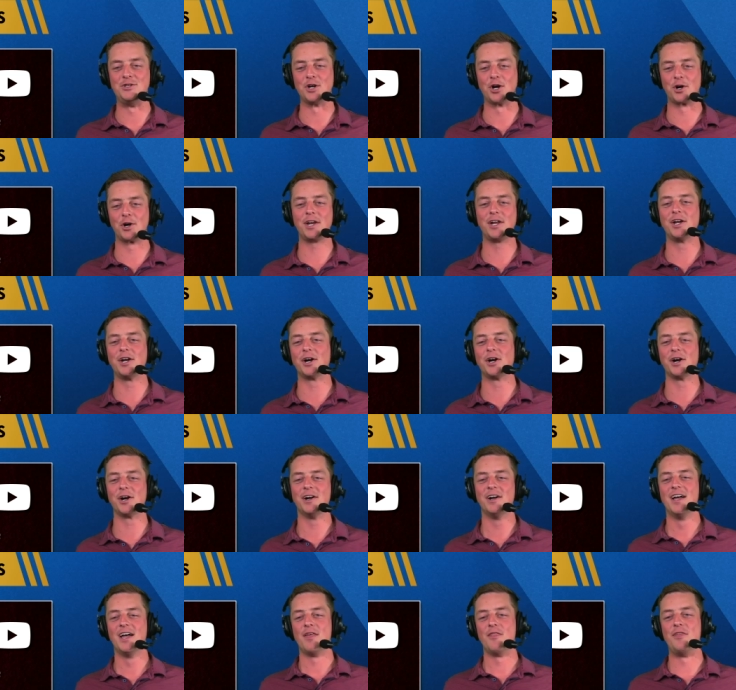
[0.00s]

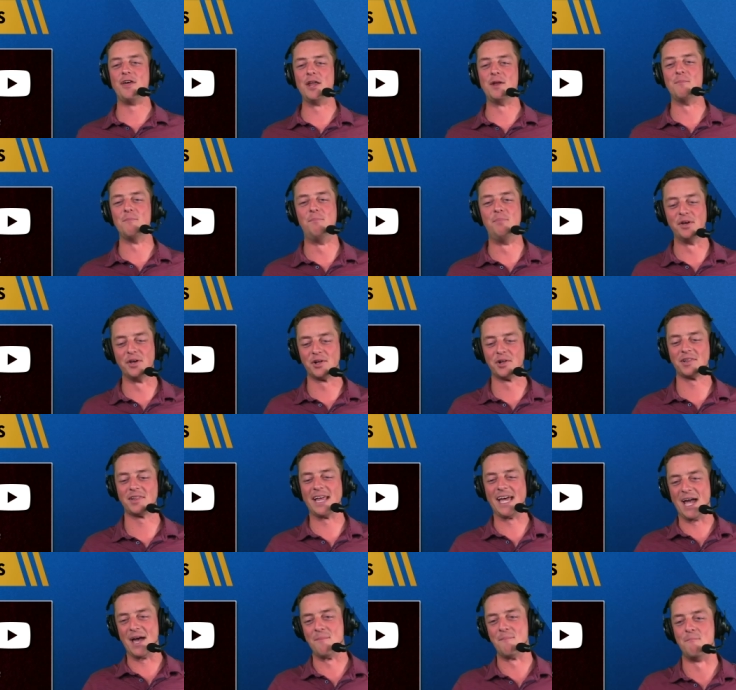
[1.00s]
dirtier than Bill
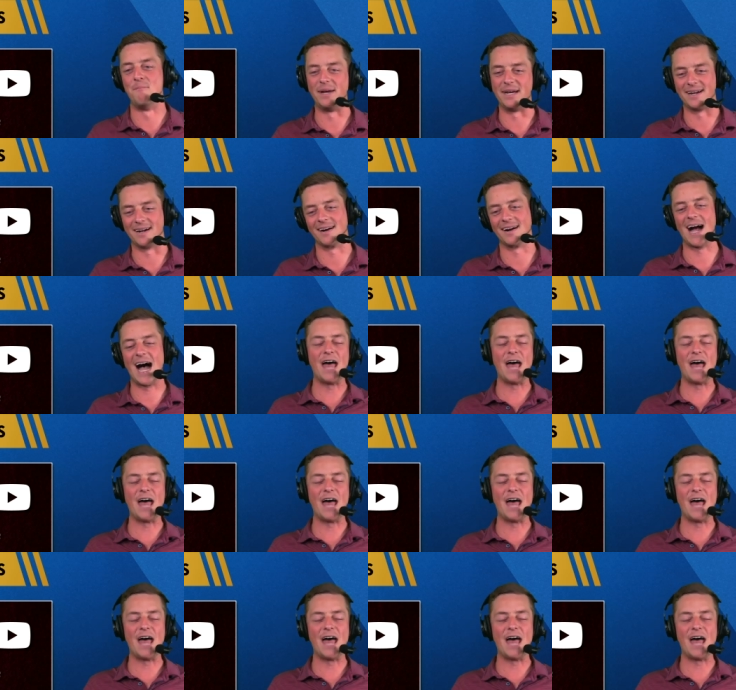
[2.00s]
Laimbeer?